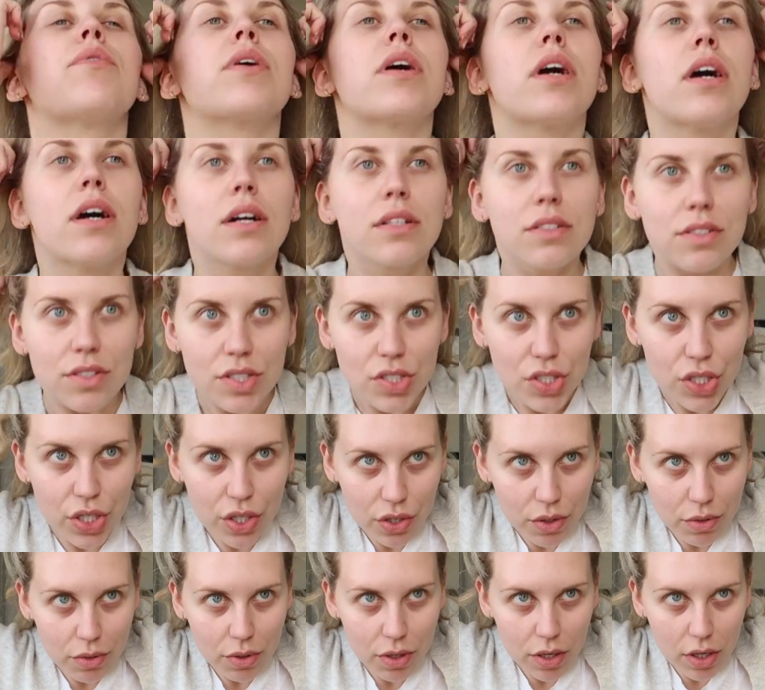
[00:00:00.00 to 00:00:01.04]
regards
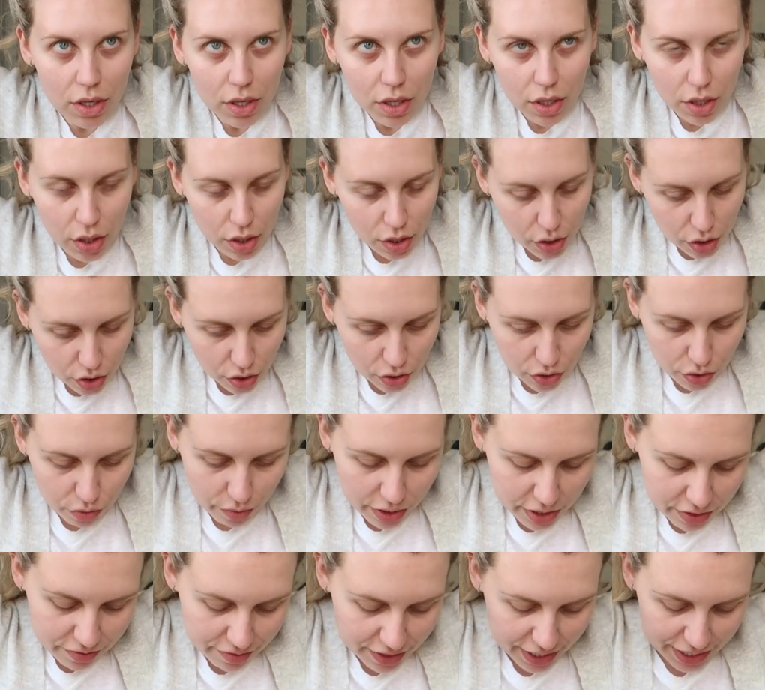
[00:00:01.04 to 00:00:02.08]
to the
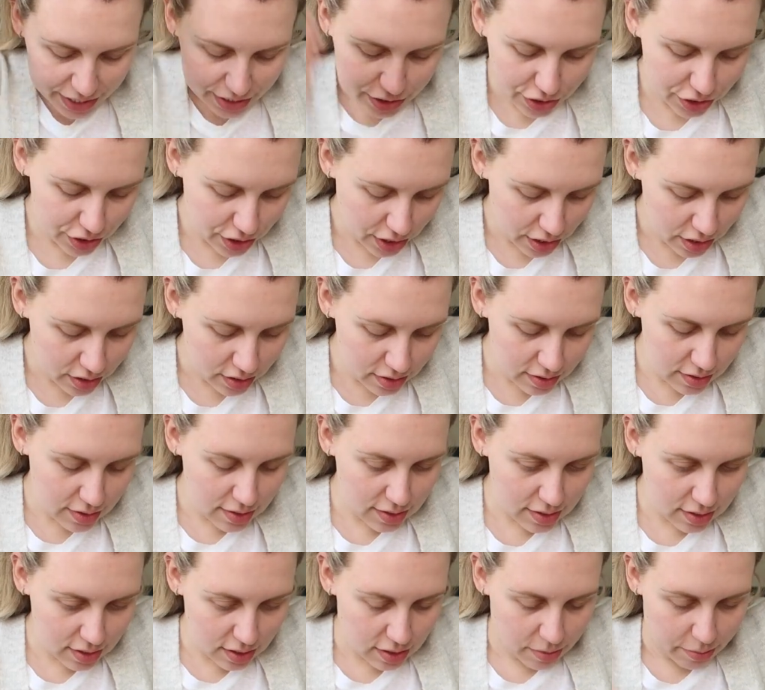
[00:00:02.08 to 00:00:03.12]

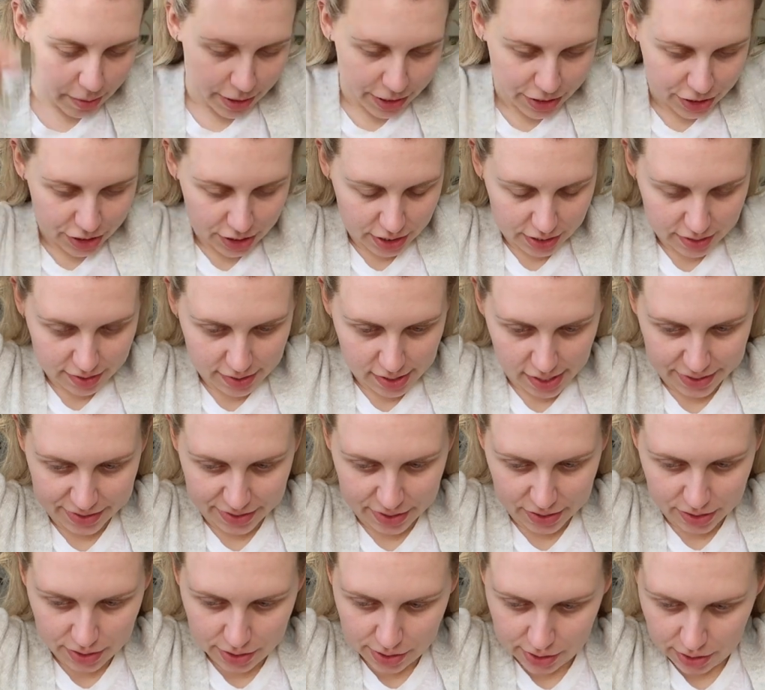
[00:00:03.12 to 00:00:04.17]
renovations. I'm actually
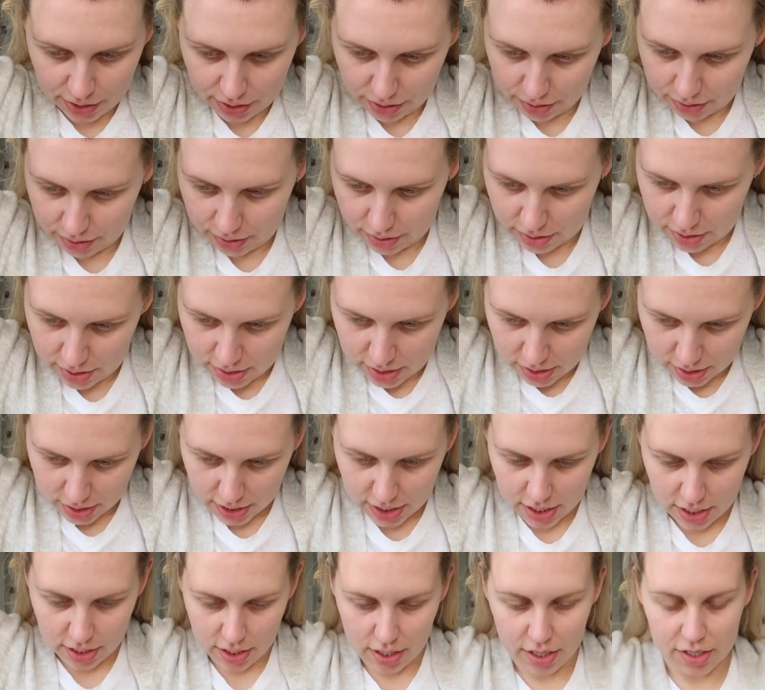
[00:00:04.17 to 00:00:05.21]
excited to
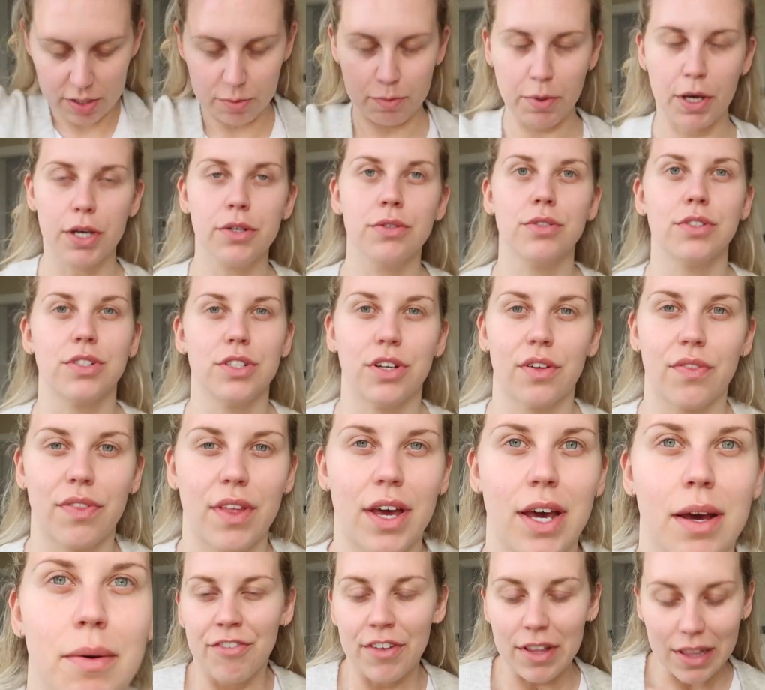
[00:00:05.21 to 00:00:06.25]
keep you guys posted on
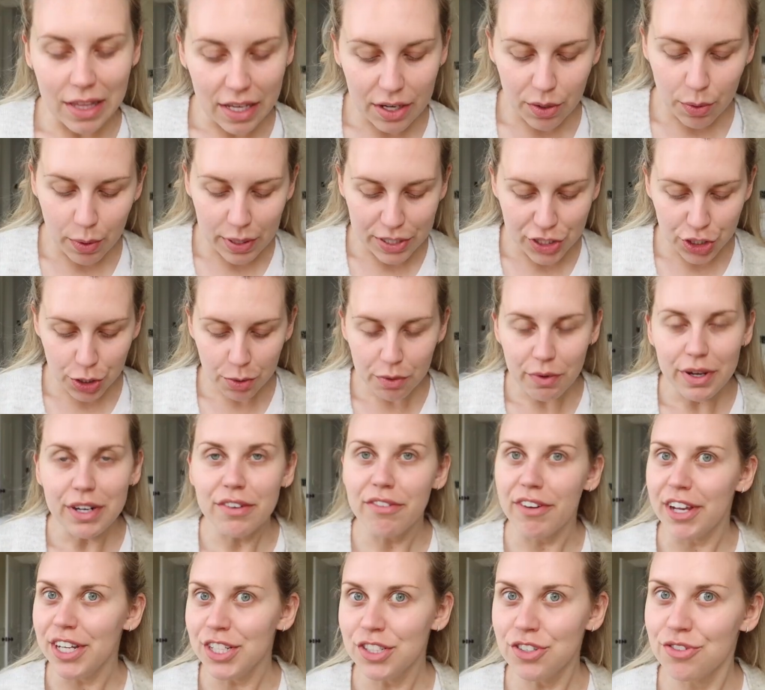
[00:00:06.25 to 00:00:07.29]
that. I feel like we're due a
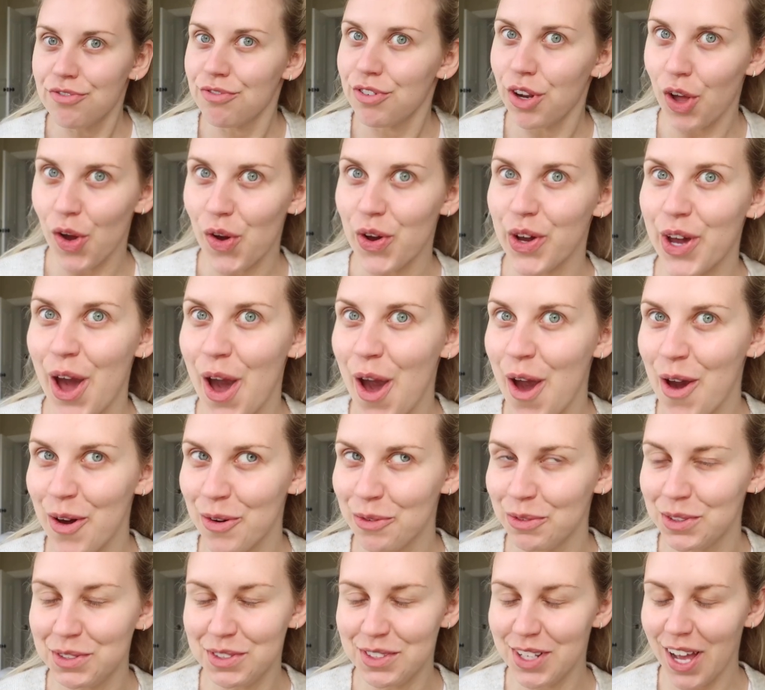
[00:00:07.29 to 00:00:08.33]
renovation vlog.
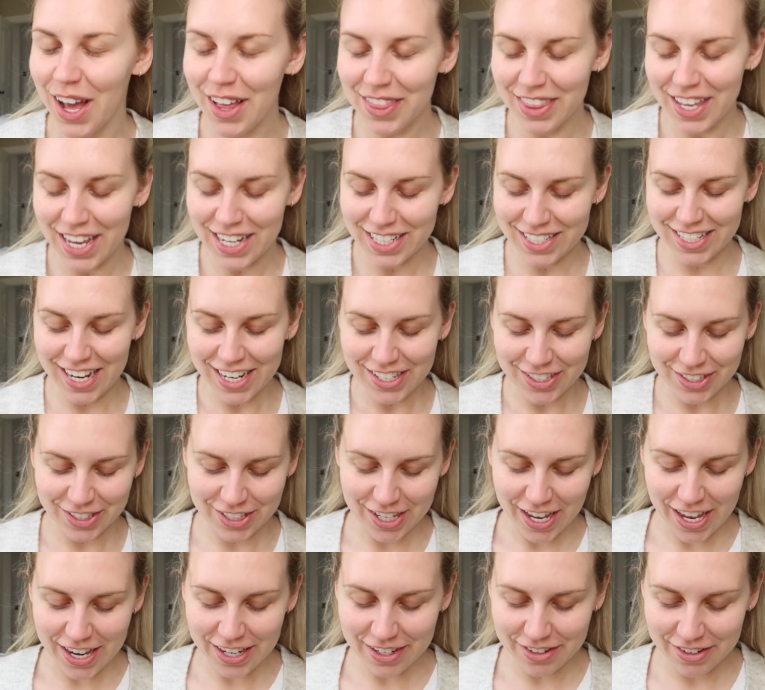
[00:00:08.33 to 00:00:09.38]
We will started the
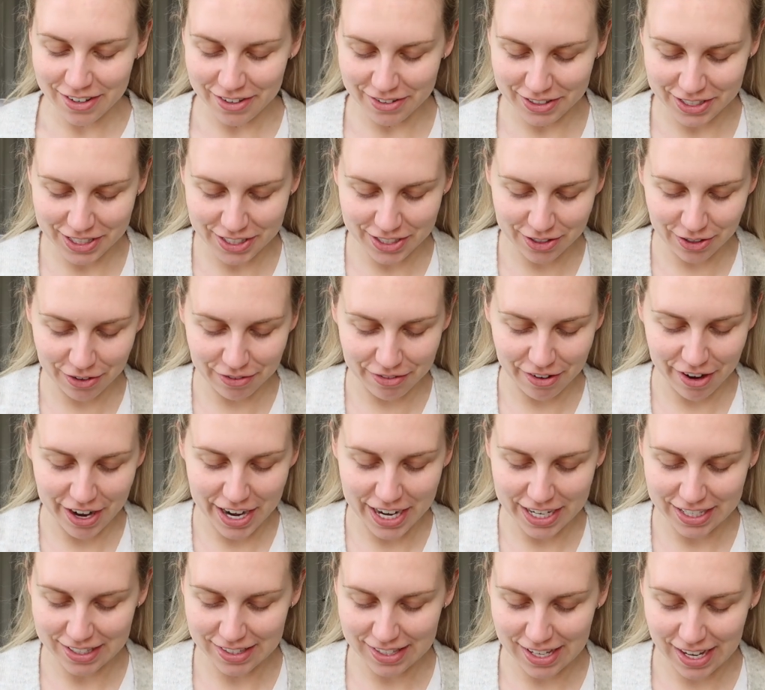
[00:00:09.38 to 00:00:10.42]
extension, which is all very
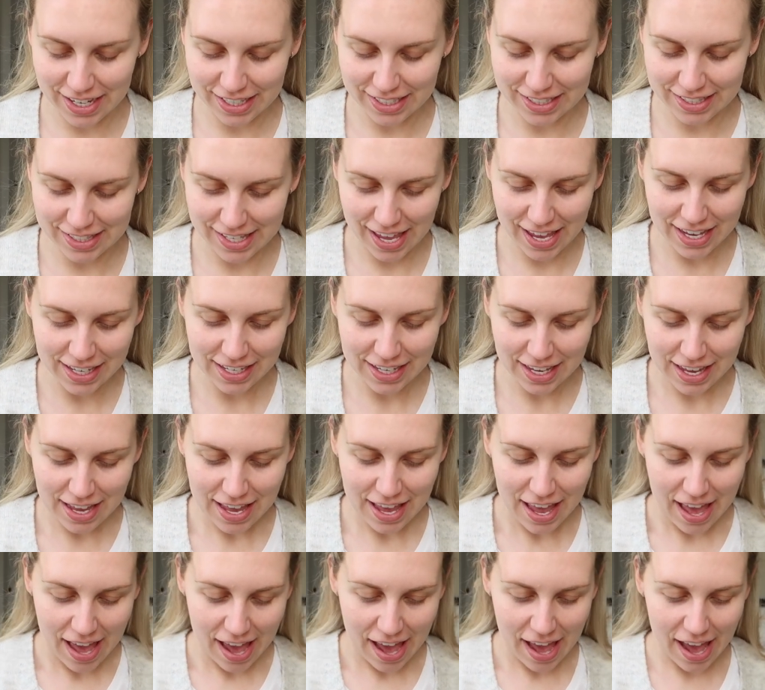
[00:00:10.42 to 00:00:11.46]
exciting.
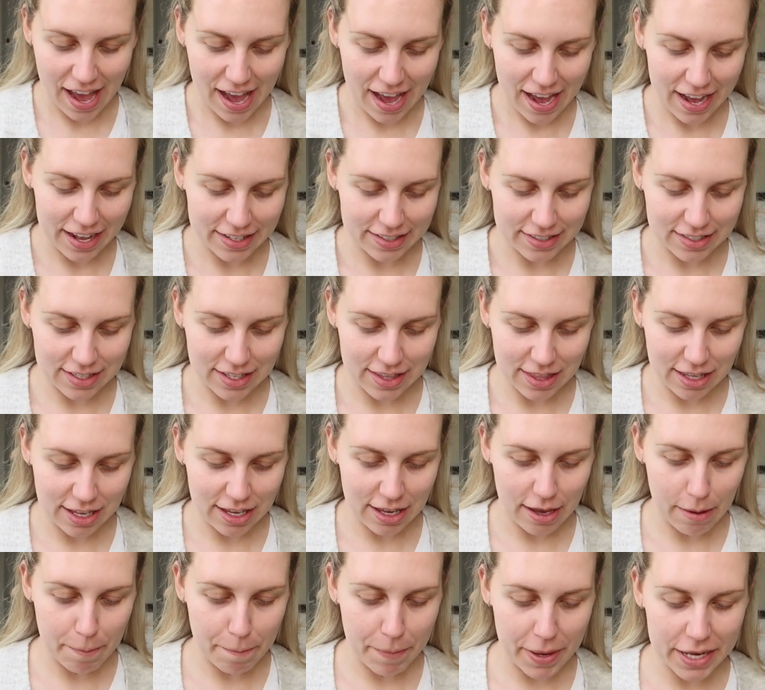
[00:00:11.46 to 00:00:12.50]
And
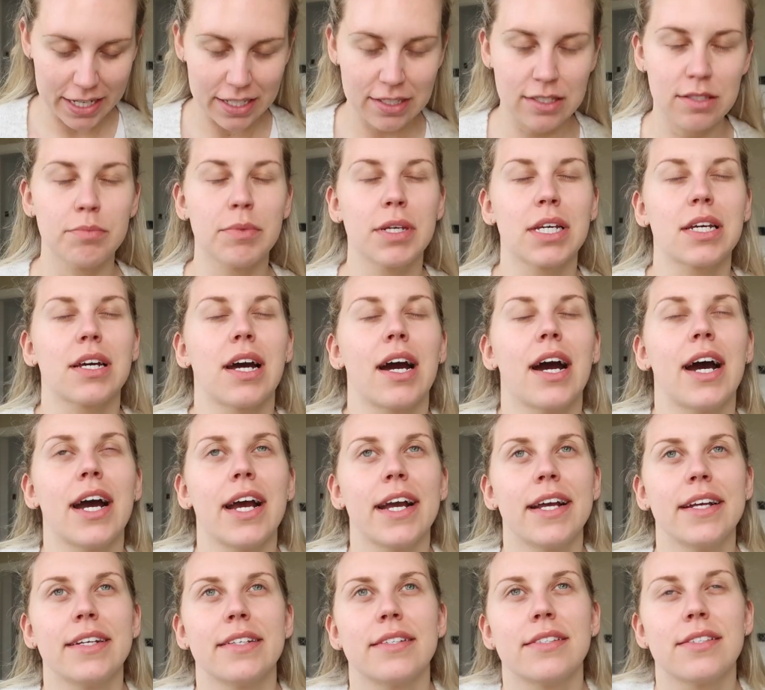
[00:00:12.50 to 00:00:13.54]
the basement
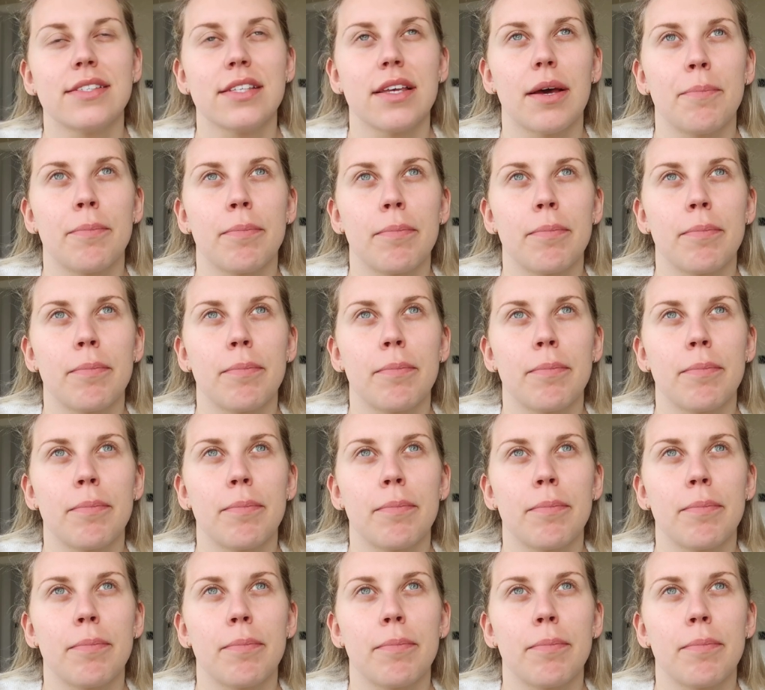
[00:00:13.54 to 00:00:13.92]
guys,